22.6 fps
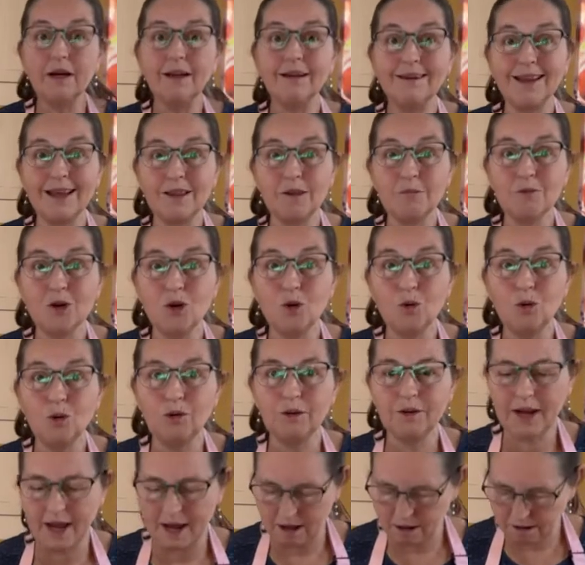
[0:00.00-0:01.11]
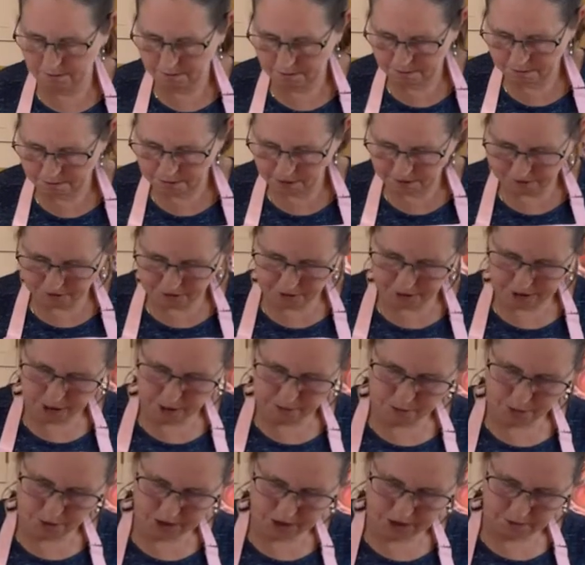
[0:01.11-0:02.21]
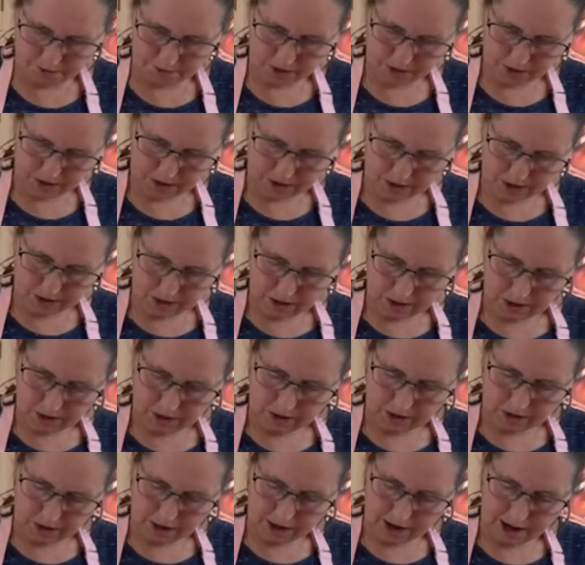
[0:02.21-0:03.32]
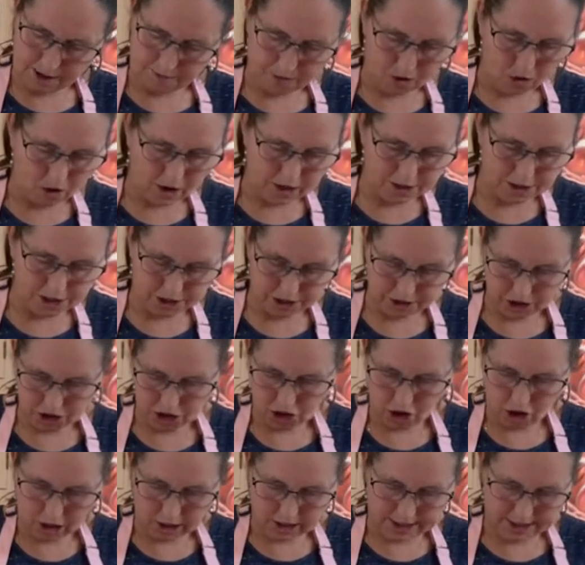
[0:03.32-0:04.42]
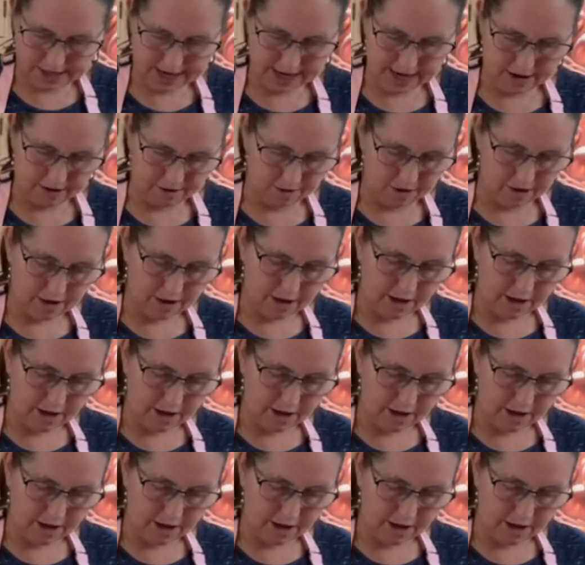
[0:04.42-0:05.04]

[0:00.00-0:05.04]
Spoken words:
Let them cool down before you put them onto your chocolate here,